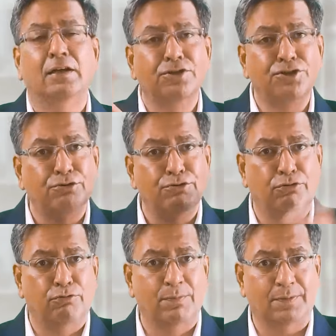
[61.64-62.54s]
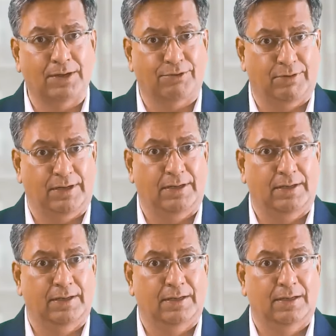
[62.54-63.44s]
in addition to your home country.
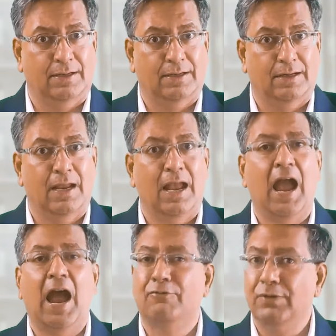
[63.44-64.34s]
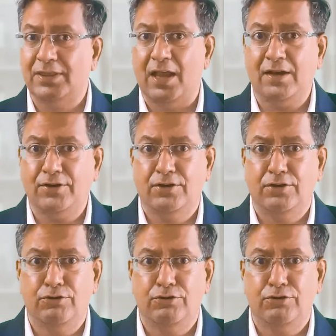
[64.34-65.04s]
And with that,